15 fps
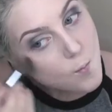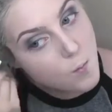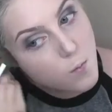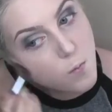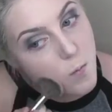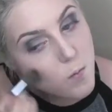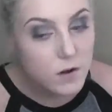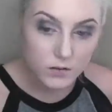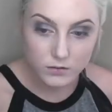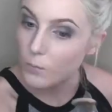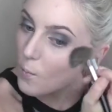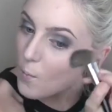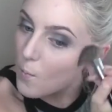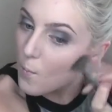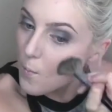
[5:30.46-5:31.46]
Too
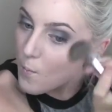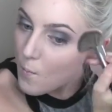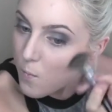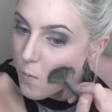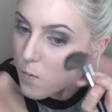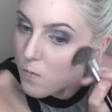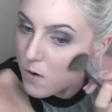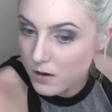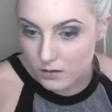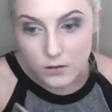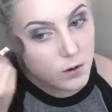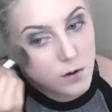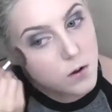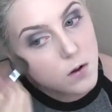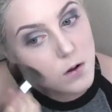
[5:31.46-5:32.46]
Faced Milk Chocolate
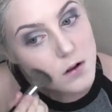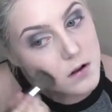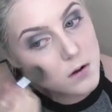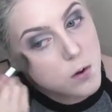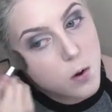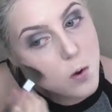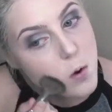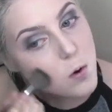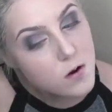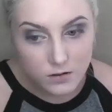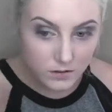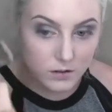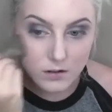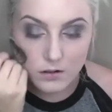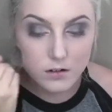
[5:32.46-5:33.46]
Soleil and I'm going to blend
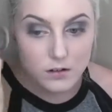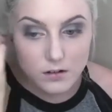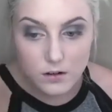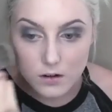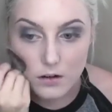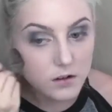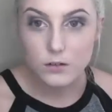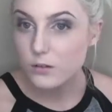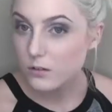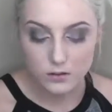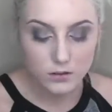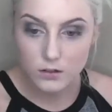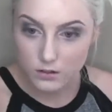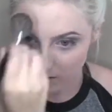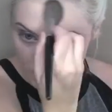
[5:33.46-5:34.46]
that into my hollows of
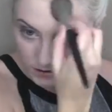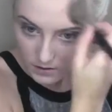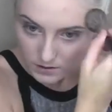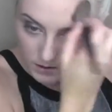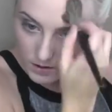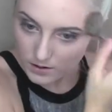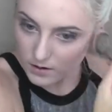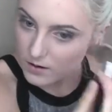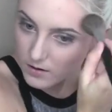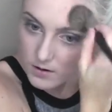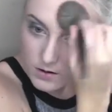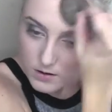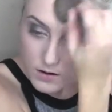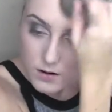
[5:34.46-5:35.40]
my cheeks up to my